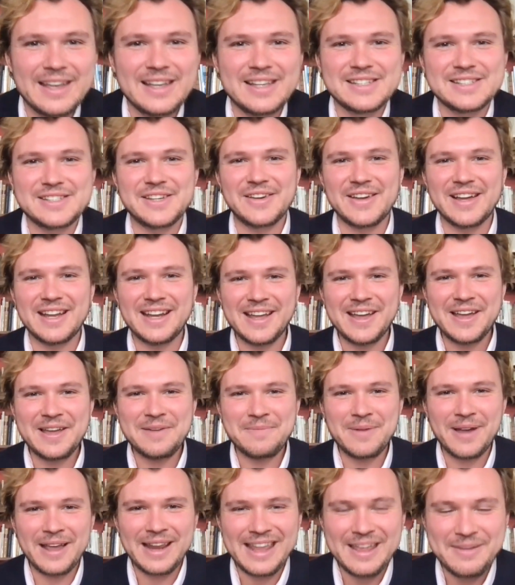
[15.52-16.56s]
So, hello,
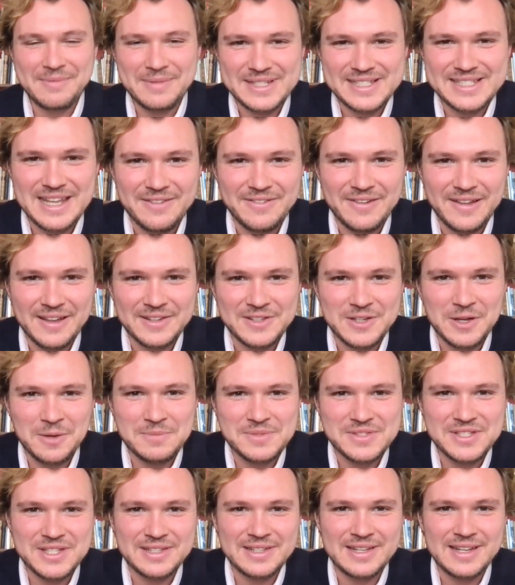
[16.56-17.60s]
my name is Stefan
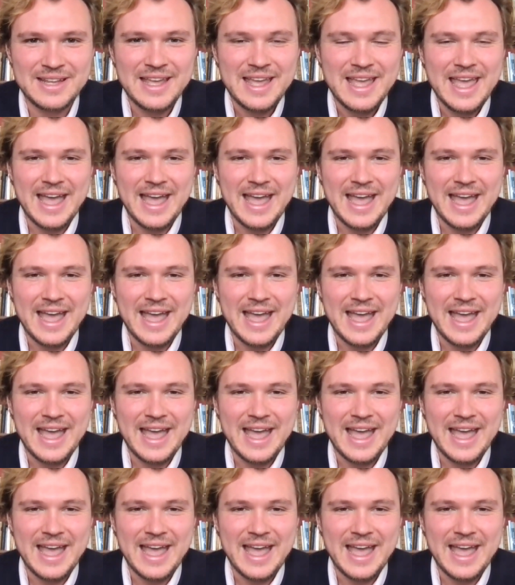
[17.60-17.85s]
Tompson,